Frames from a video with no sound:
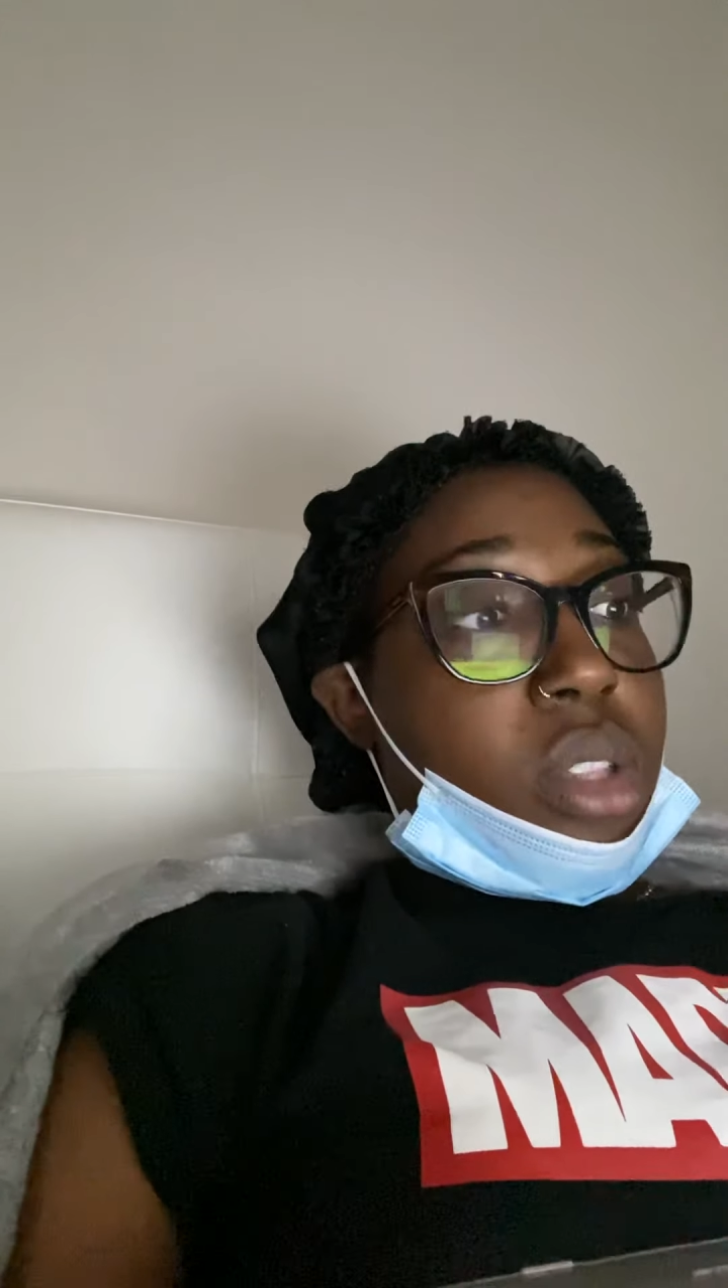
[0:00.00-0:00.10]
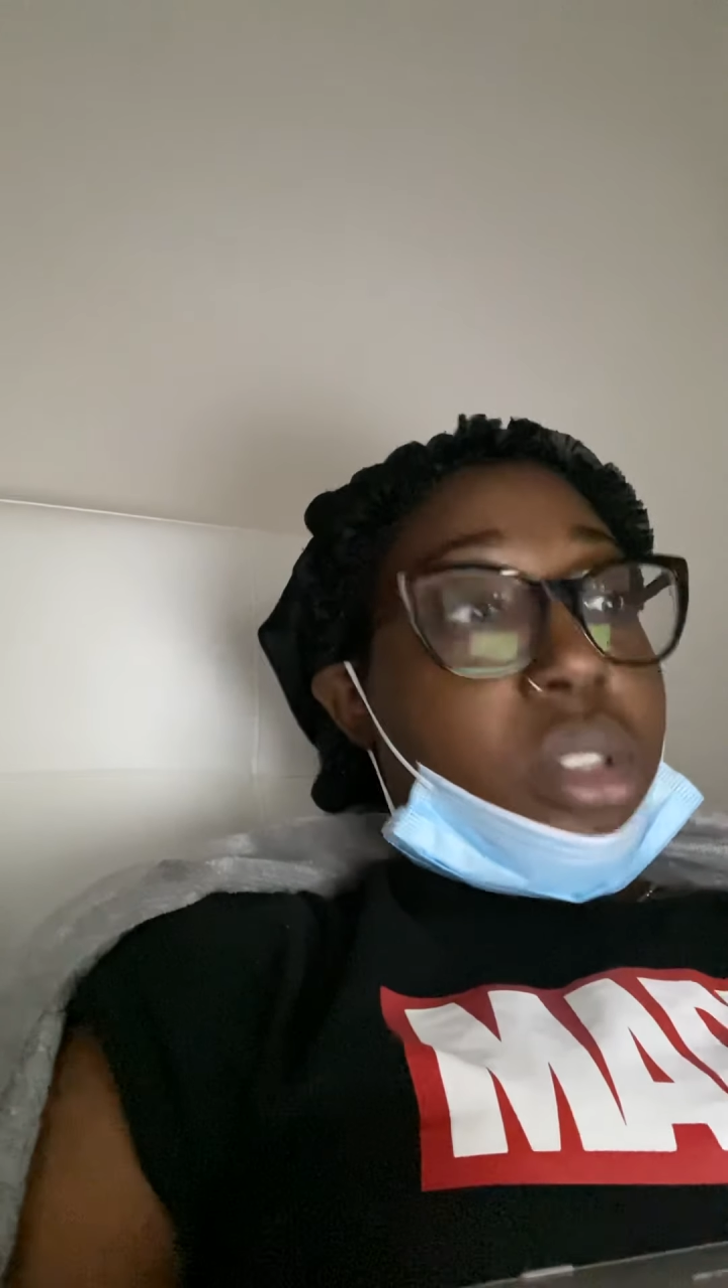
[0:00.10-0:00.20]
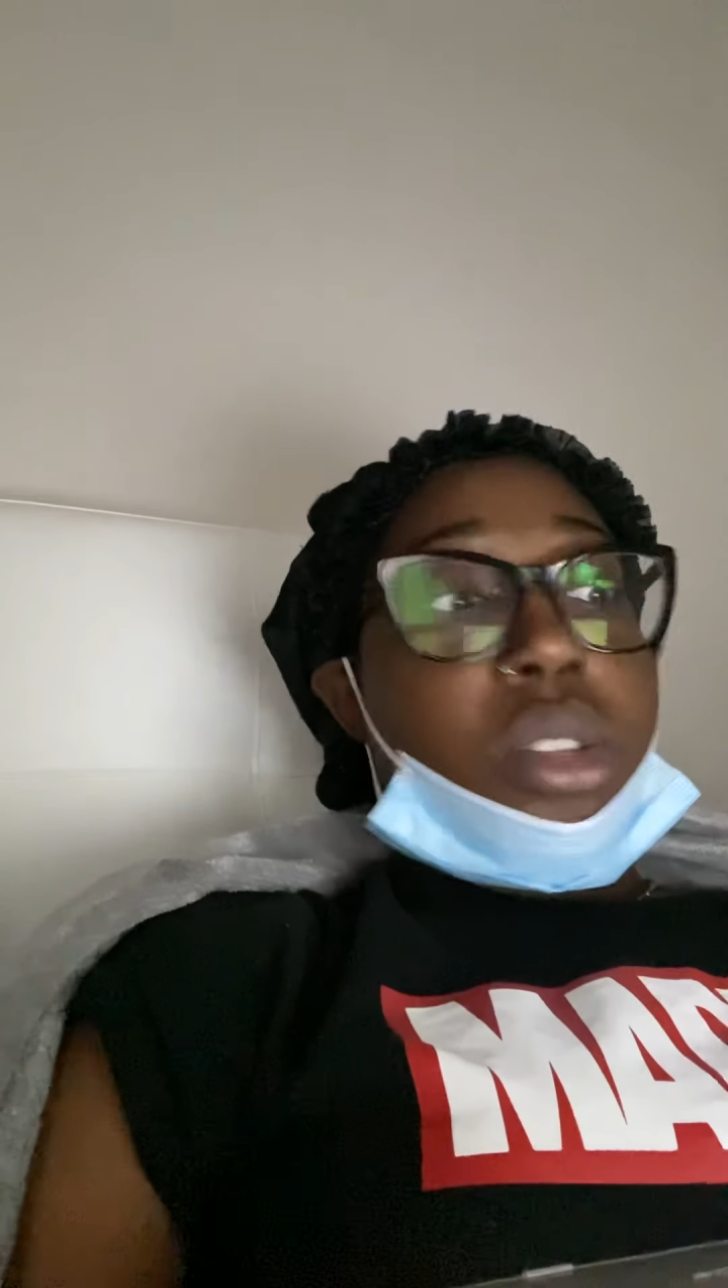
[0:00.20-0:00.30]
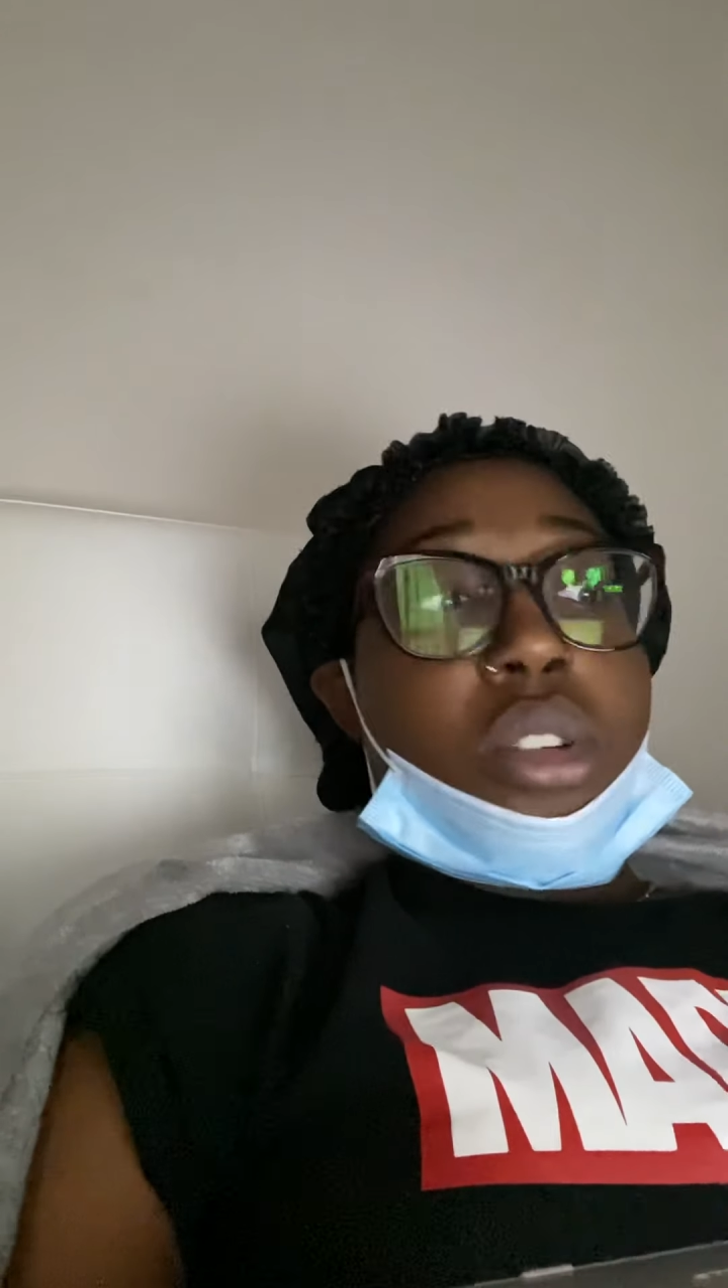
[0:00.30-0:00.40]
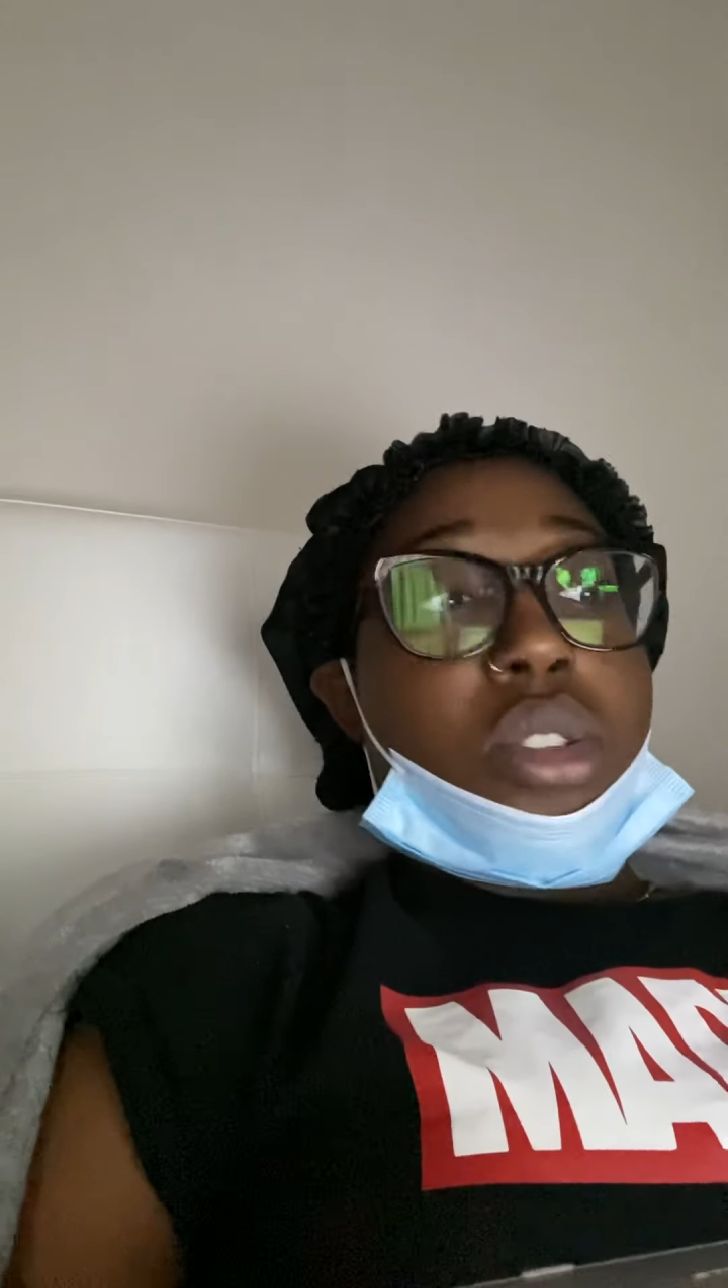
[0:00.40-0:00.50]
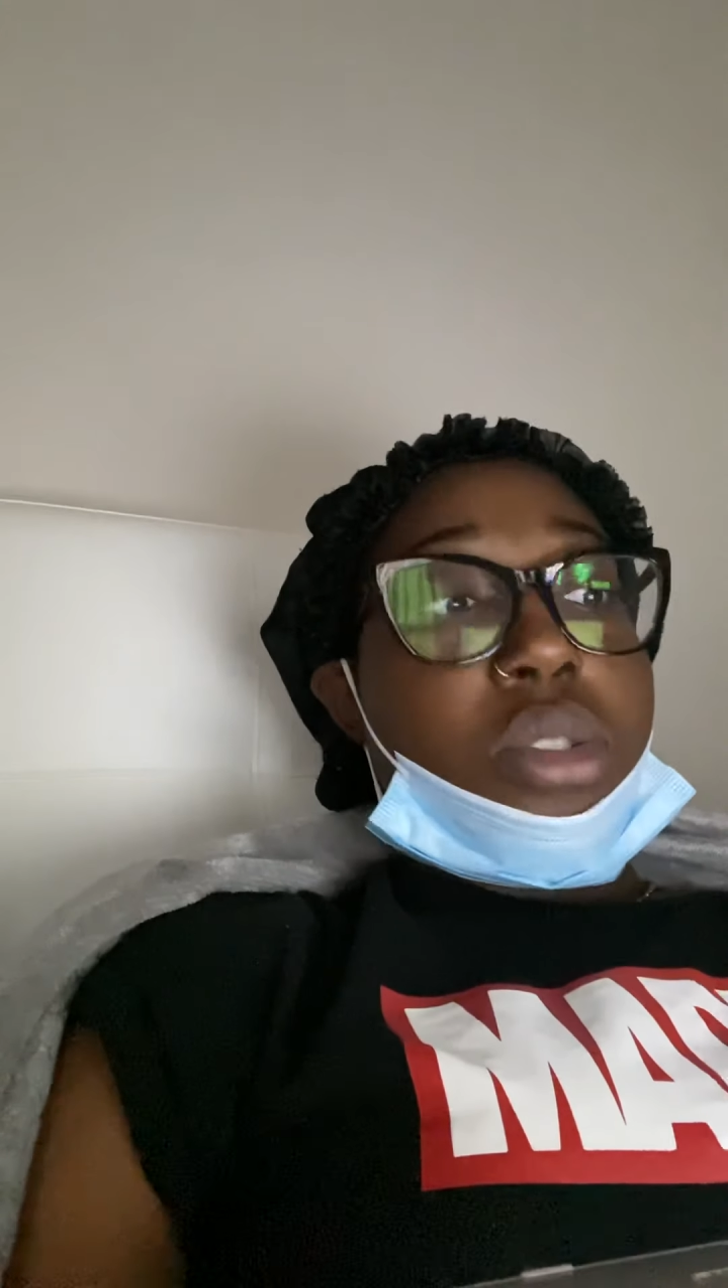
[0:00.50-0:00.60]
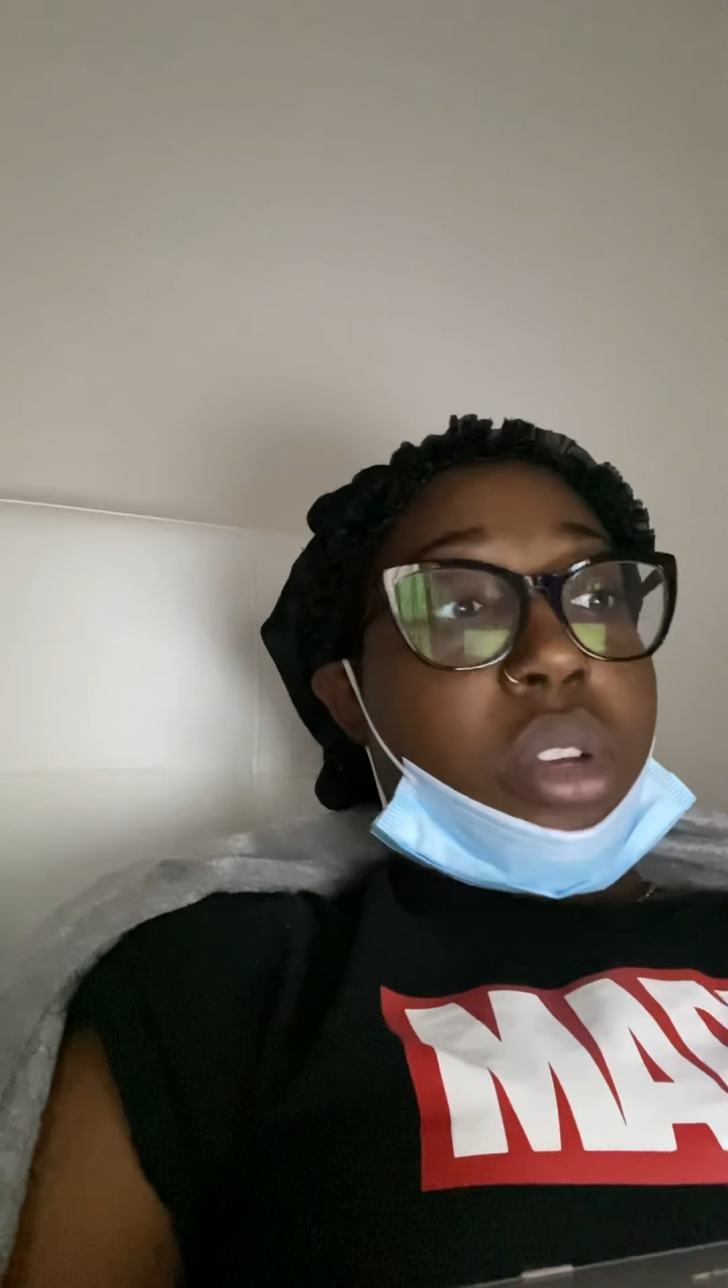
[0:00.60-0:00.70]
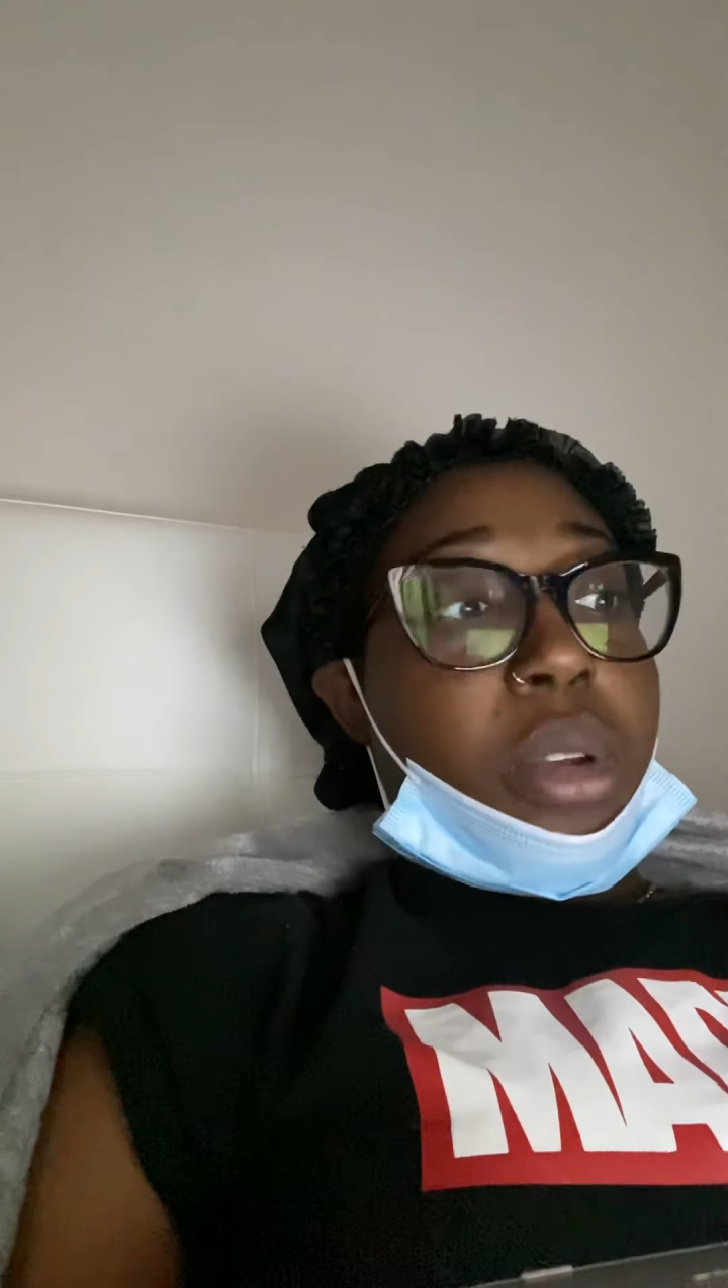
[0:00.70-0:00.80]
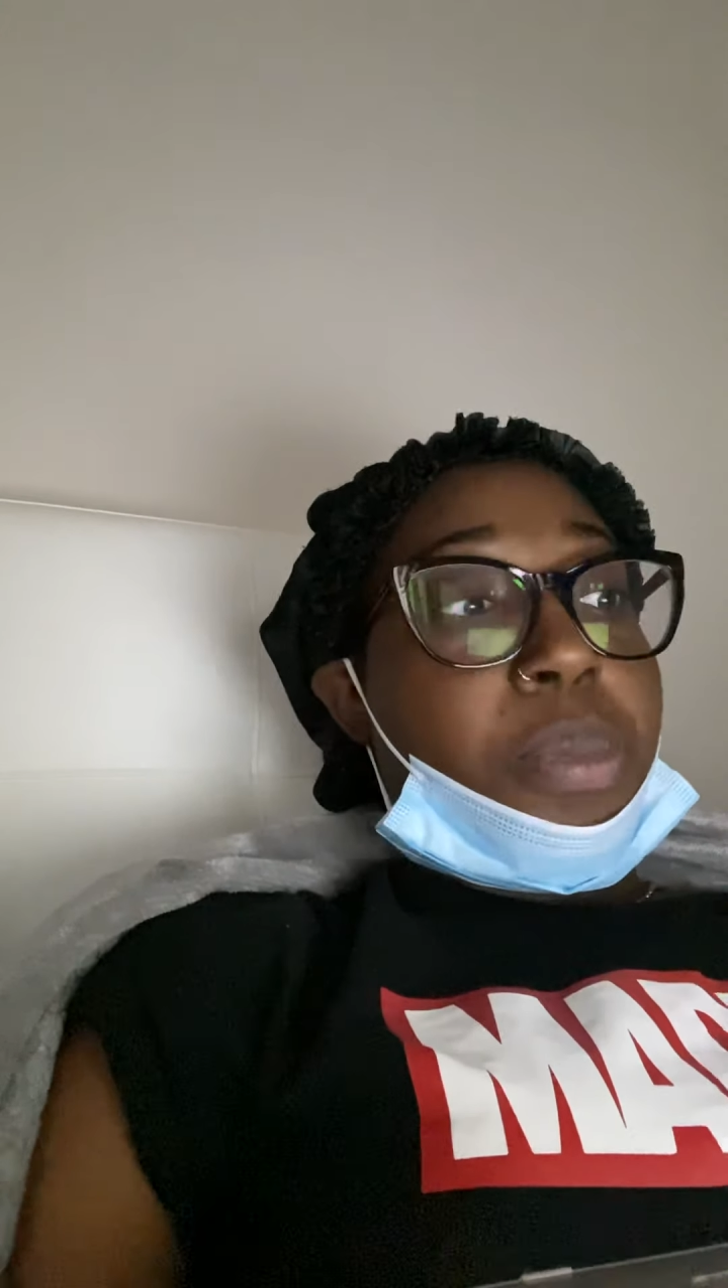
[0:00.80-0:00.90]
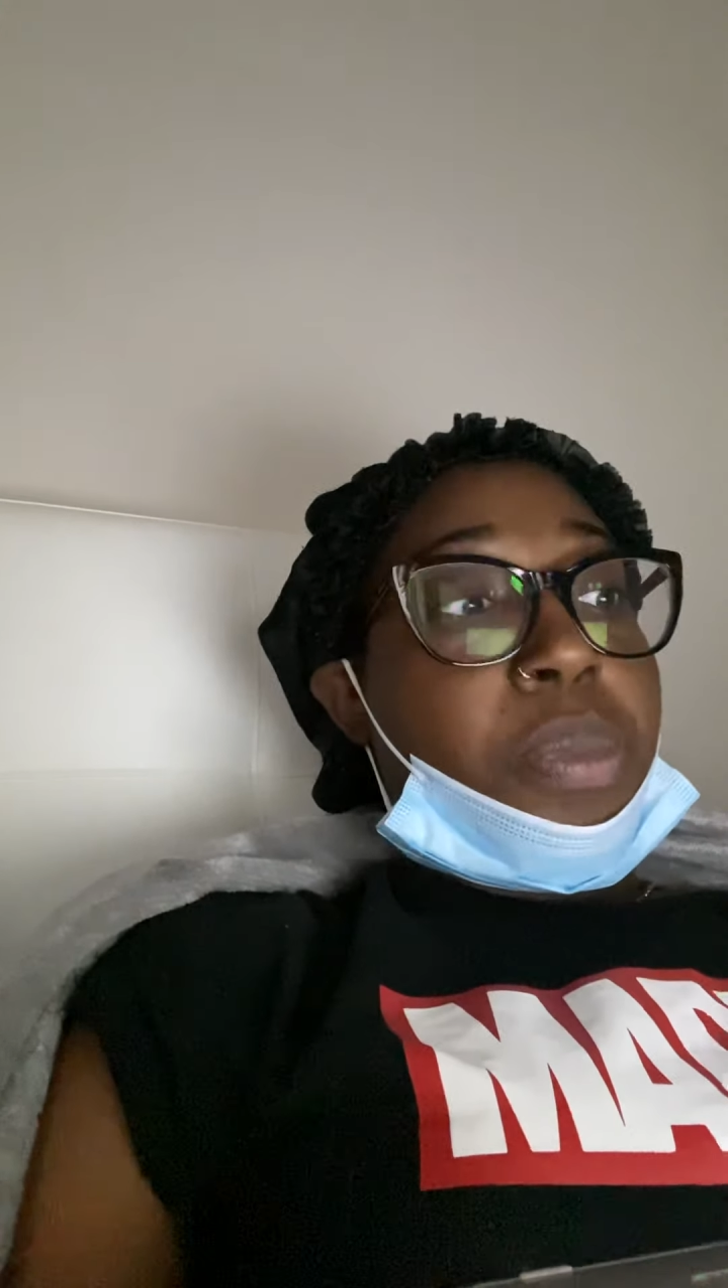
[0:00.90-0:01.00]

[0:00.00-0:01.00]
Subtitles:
surgery,